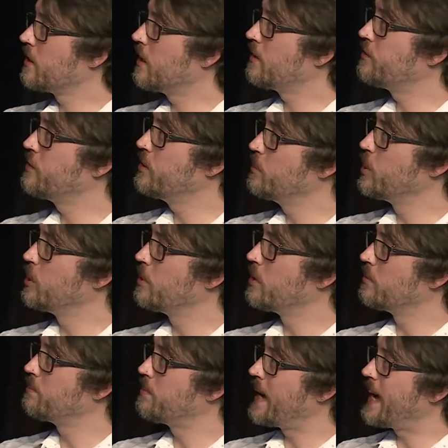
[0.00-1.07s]
a few
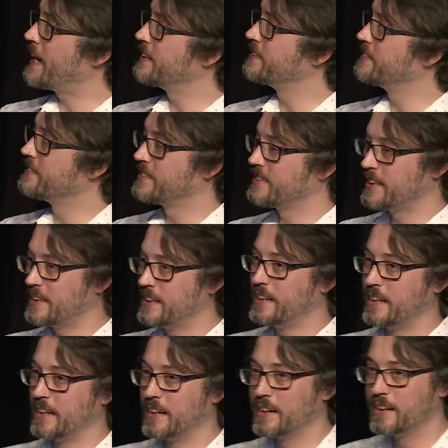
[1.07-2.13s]
more patterns in
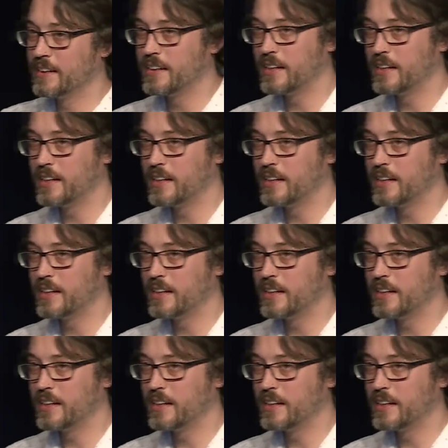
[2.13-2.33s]
here,